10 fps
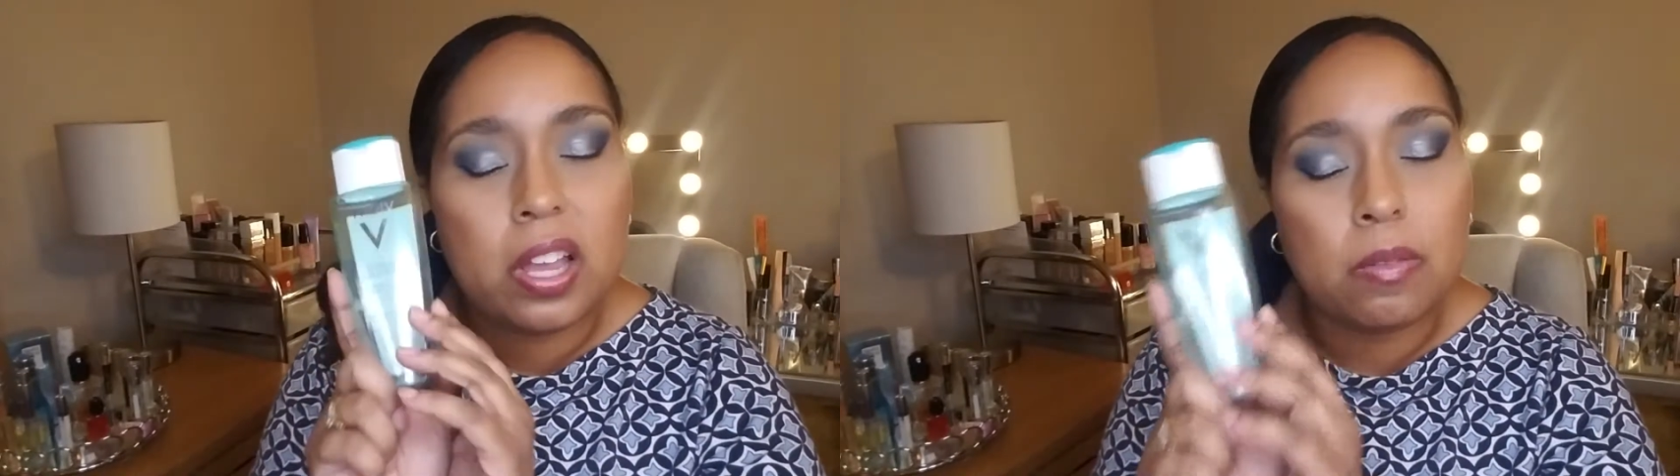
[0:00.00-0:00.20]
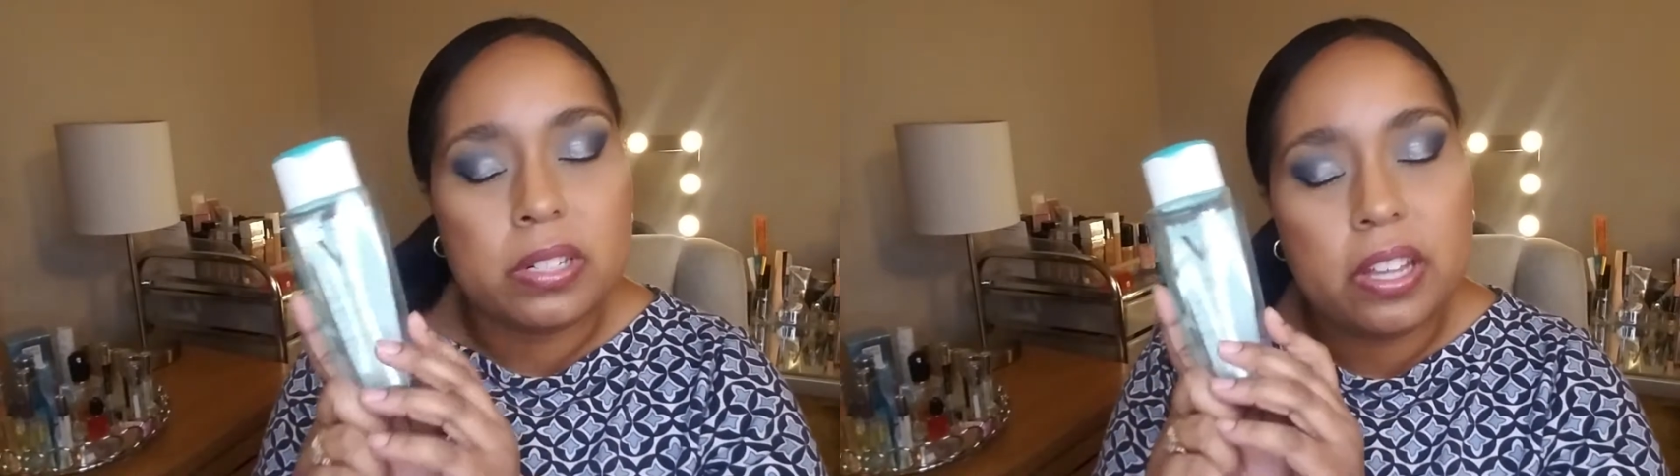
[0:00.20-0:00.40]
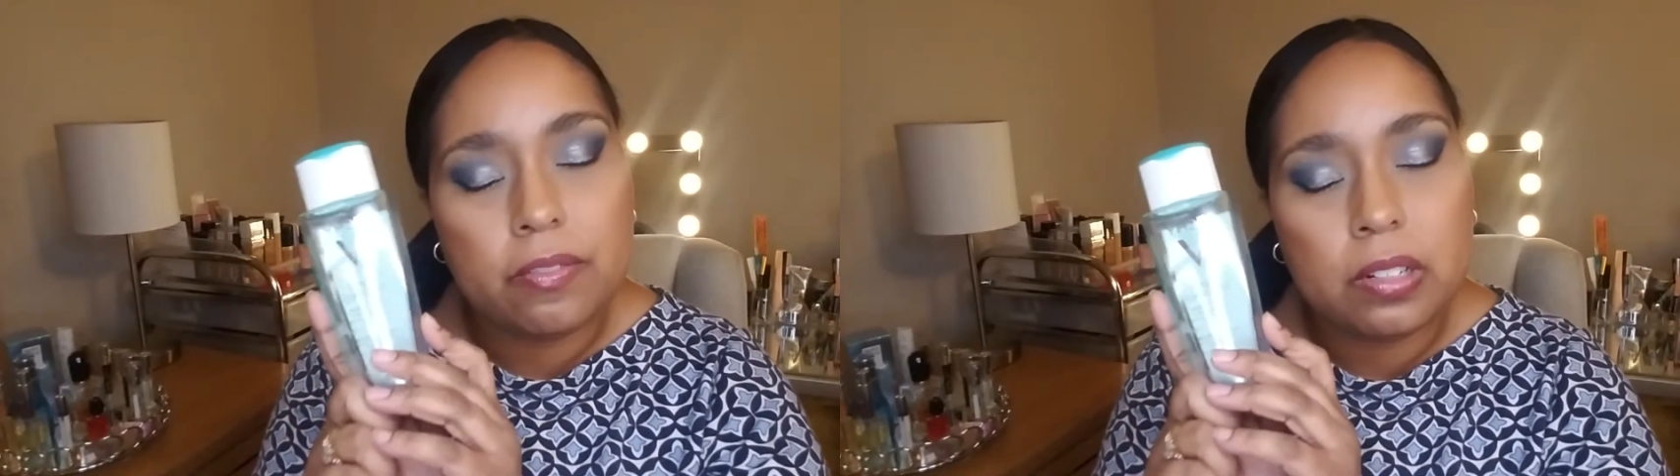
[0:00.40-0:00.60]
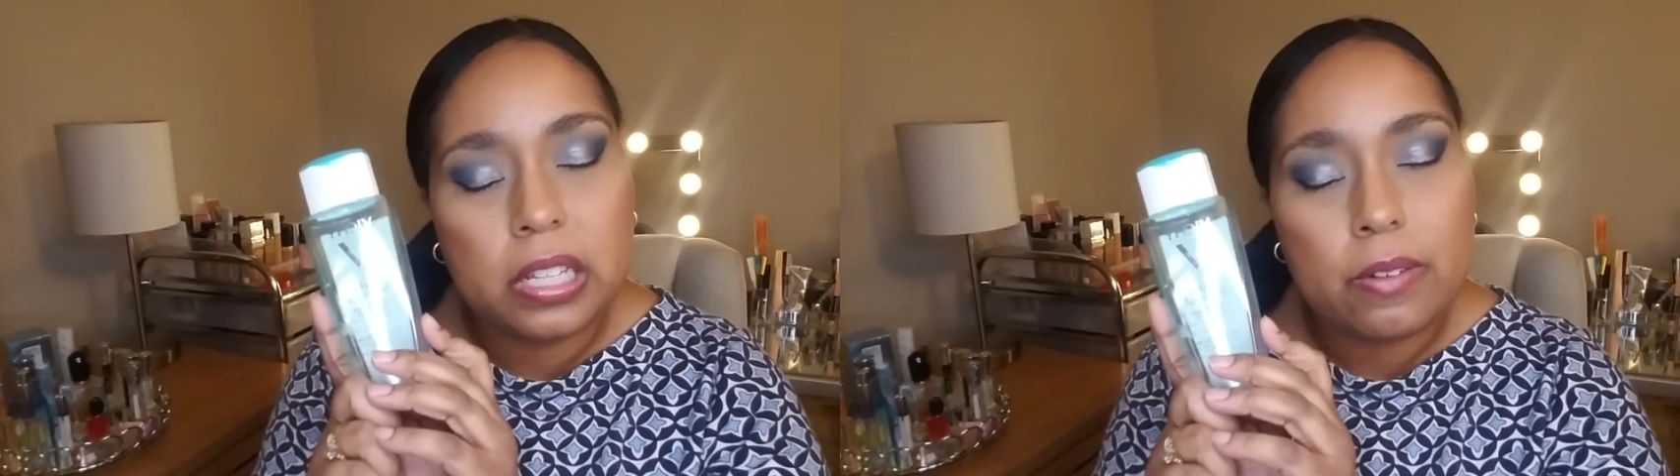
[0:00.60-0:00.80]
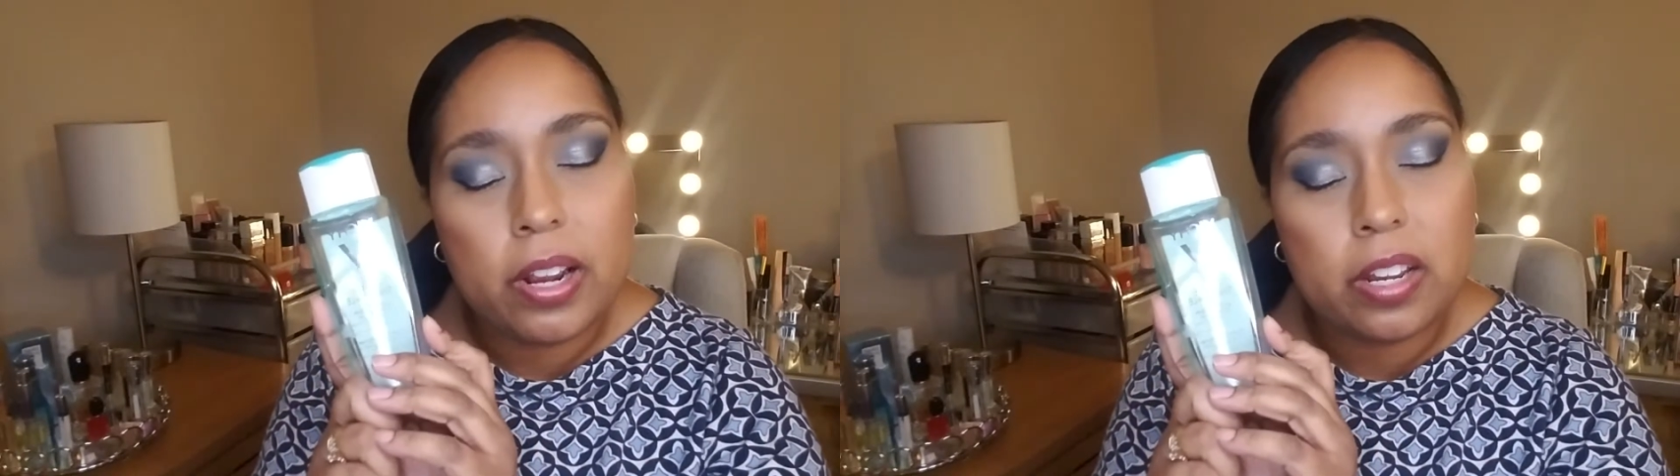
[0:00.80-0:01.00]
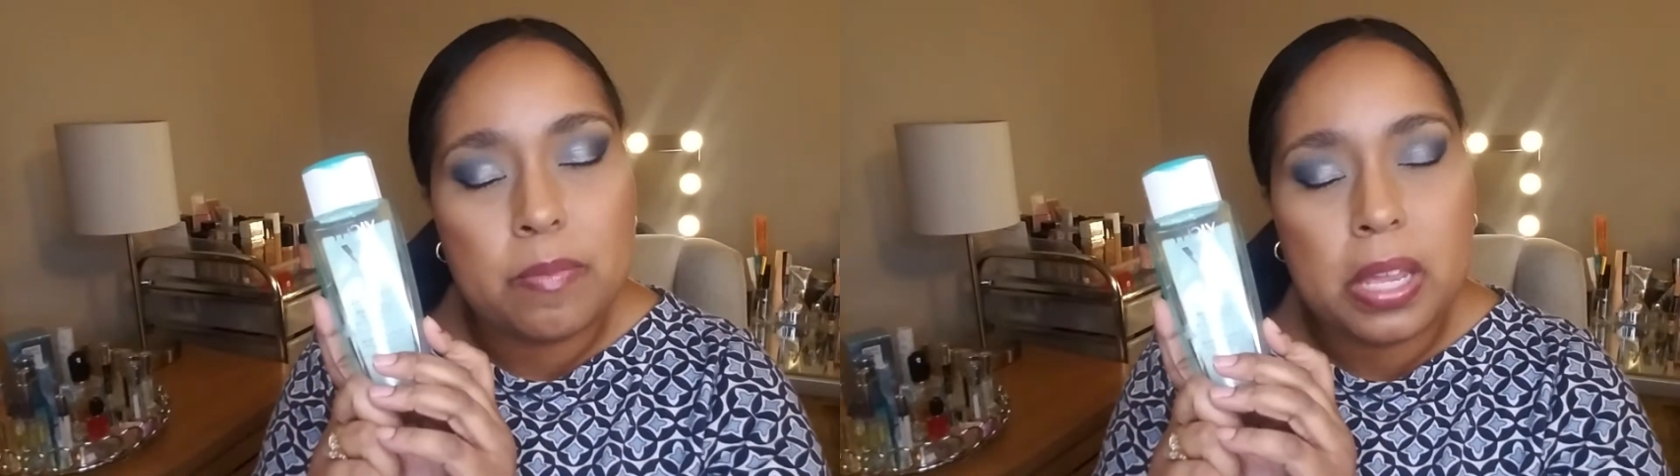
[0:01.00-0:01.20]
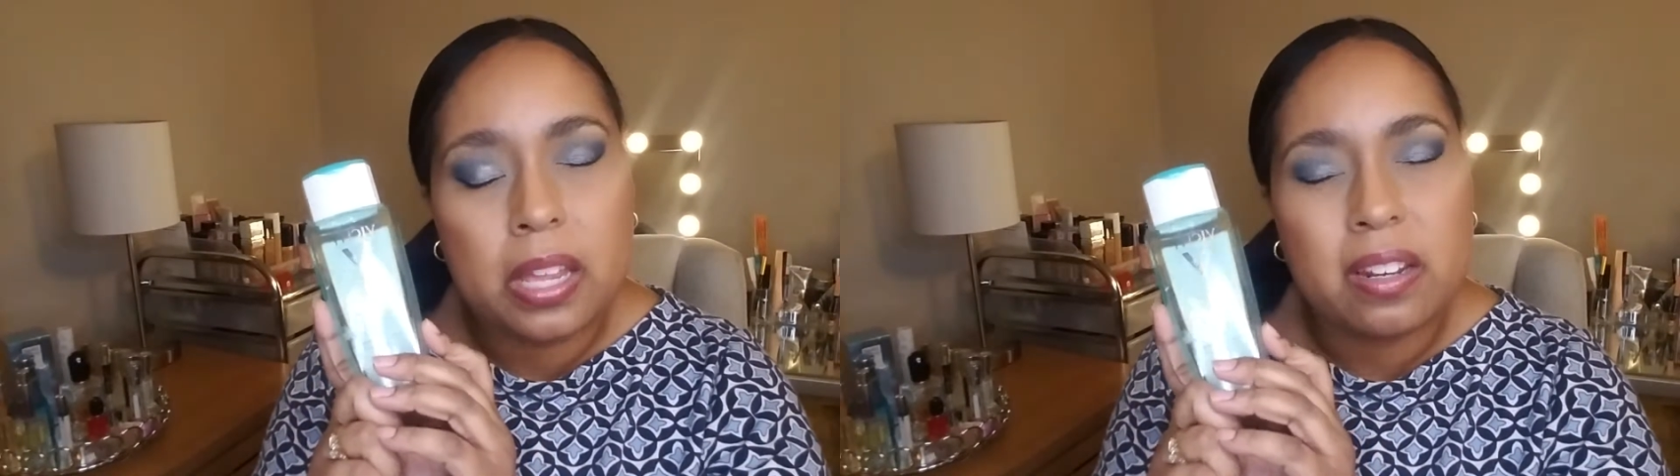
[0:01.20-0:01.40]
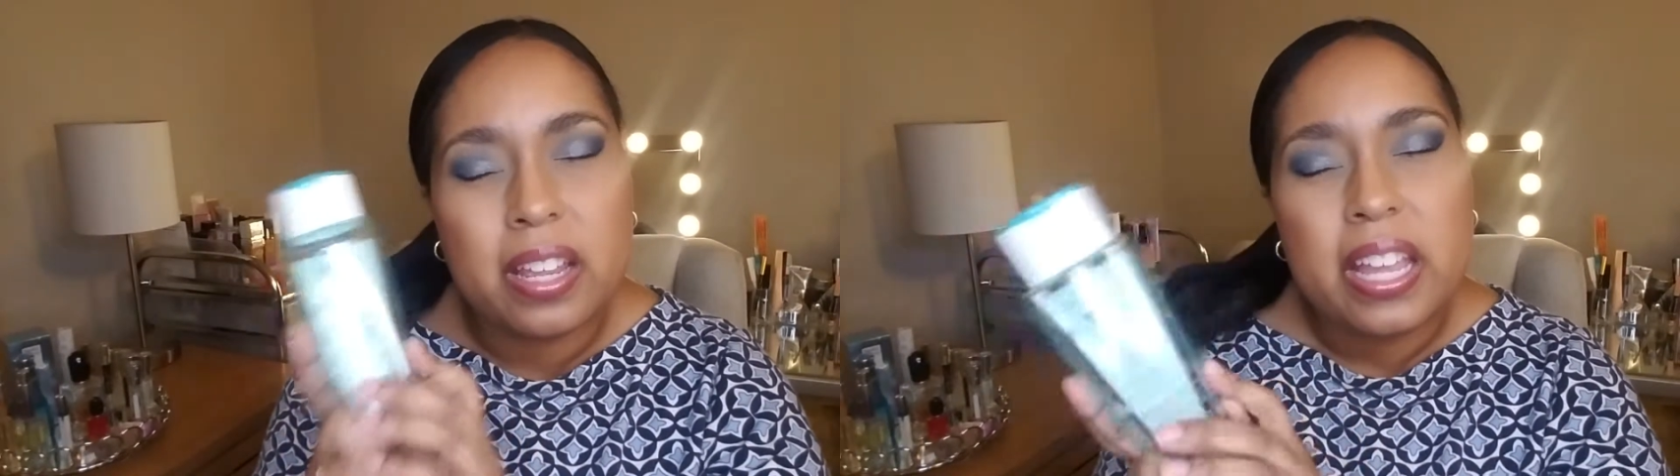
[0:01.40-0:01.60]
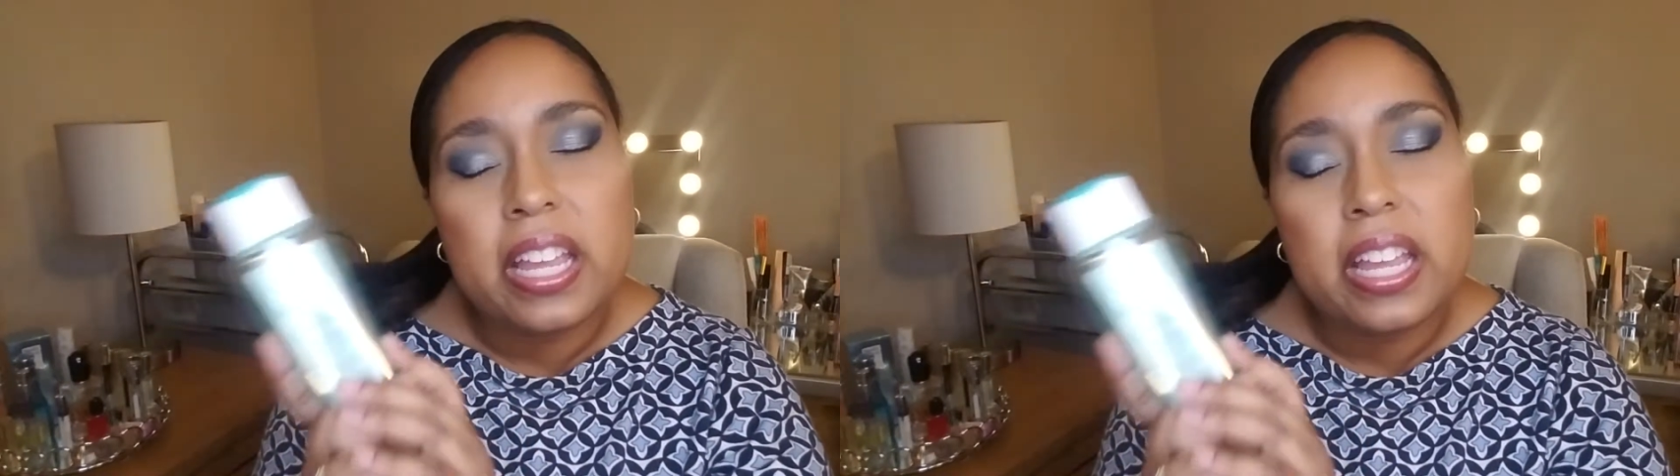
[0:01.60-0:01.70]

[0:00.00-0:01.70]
I would definitely recommend,